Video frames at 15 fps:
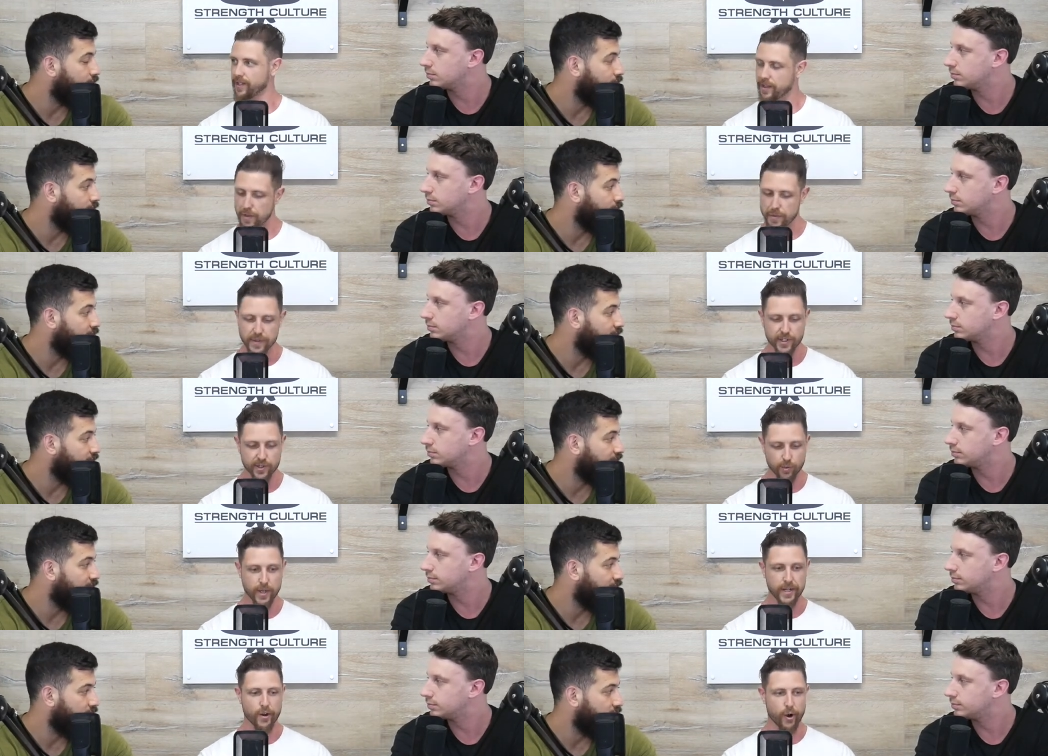Speaker 1: They're the
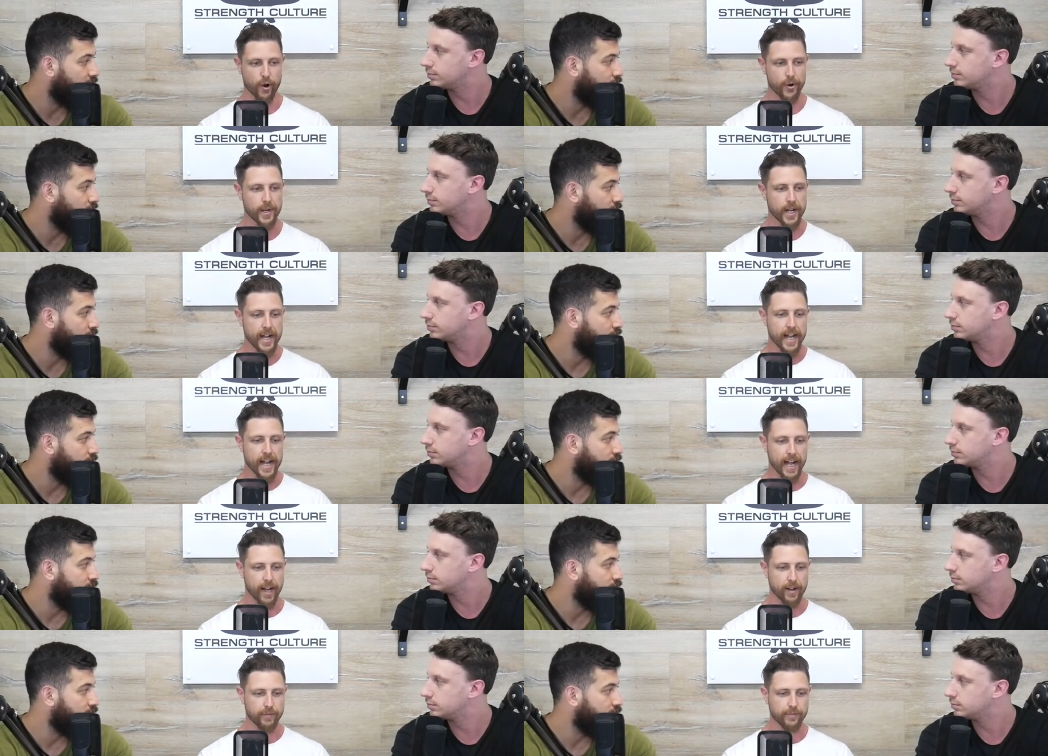things that we know
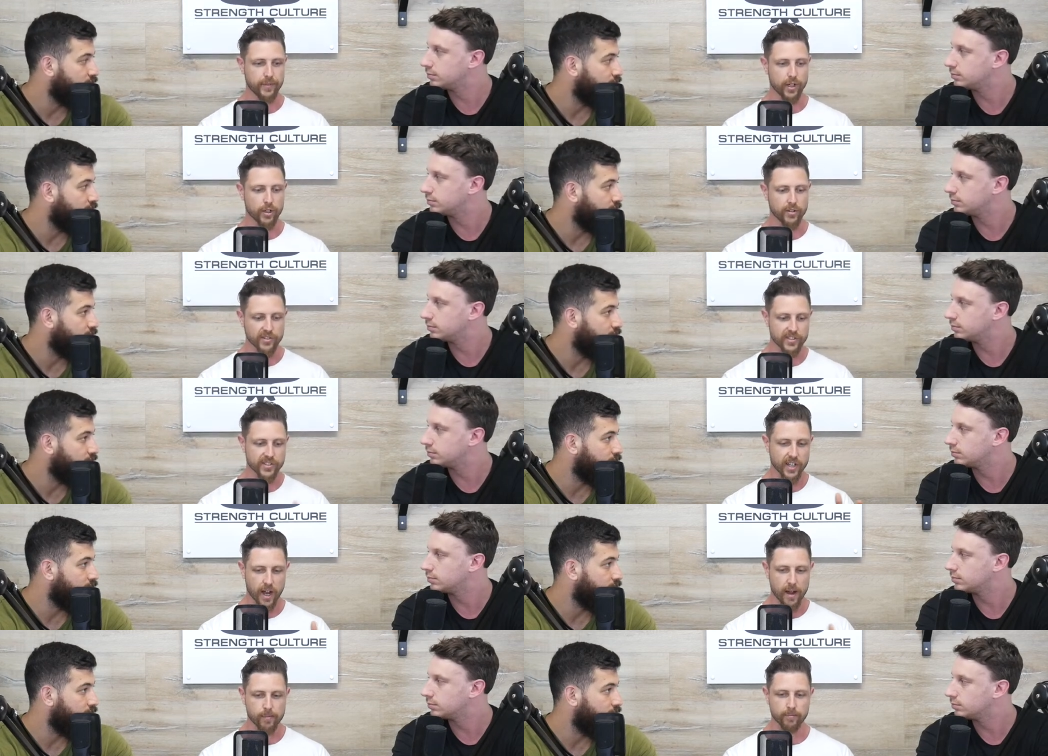have, you know,
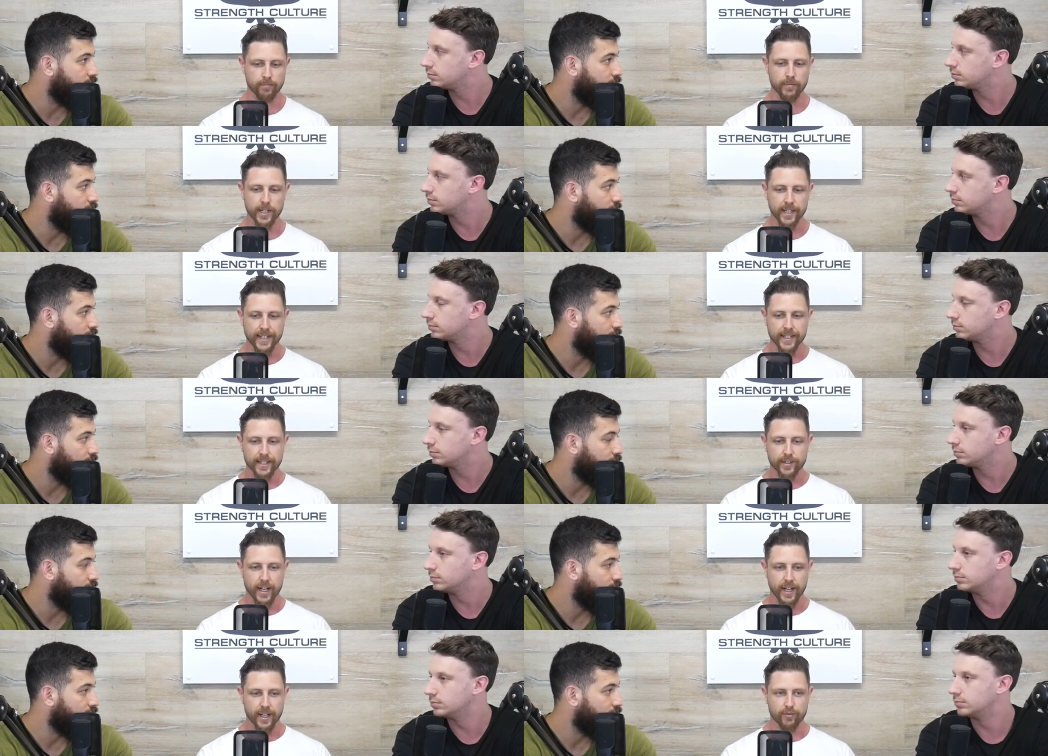some
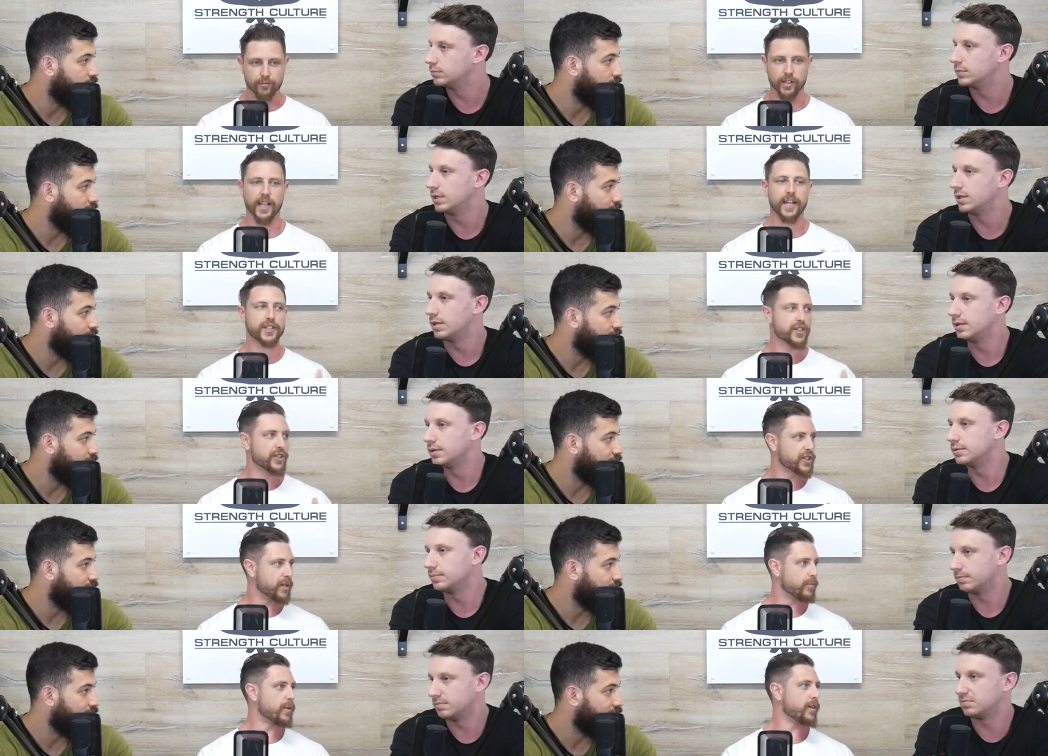uh,
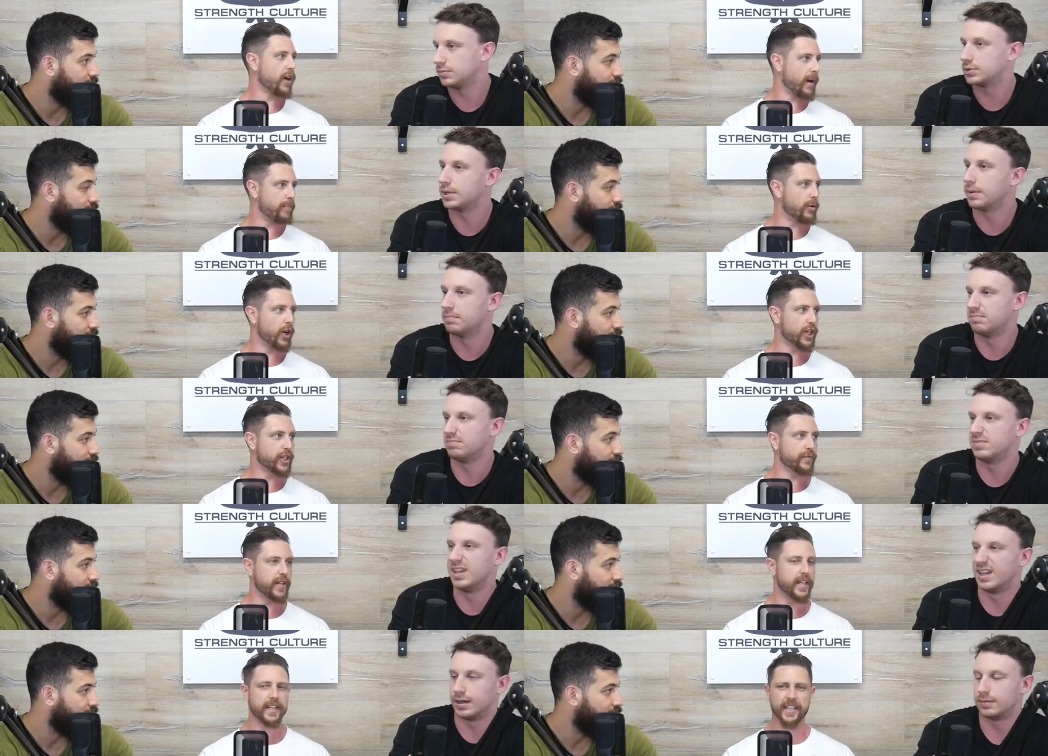relationship with
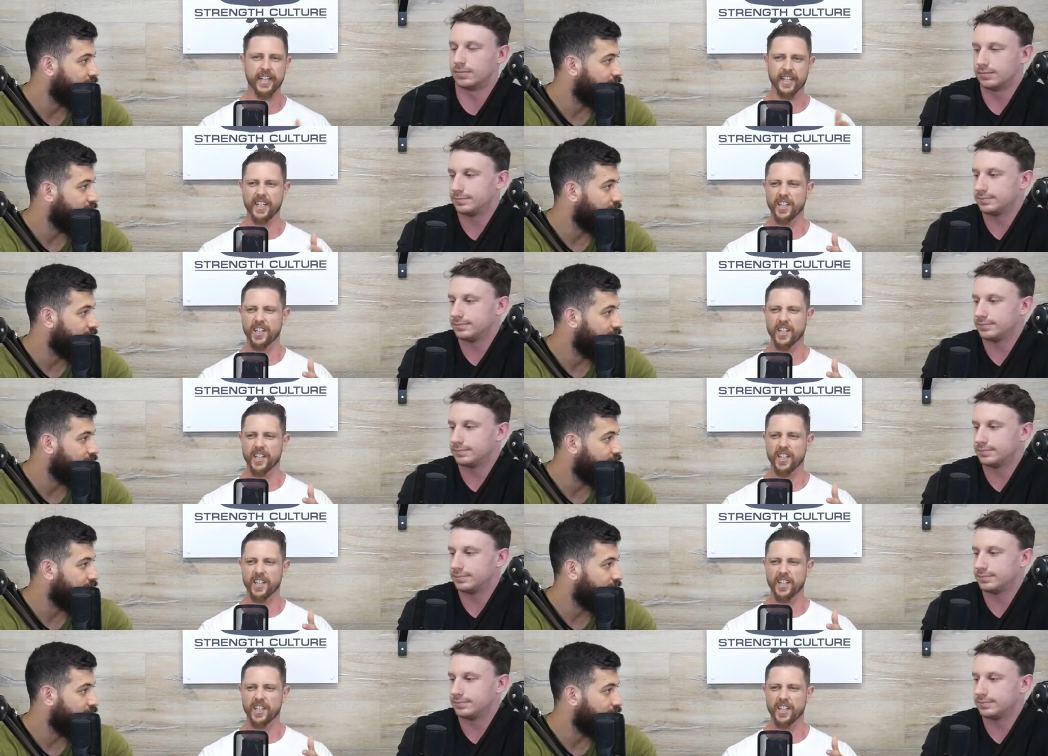hypertrophy some, yeah.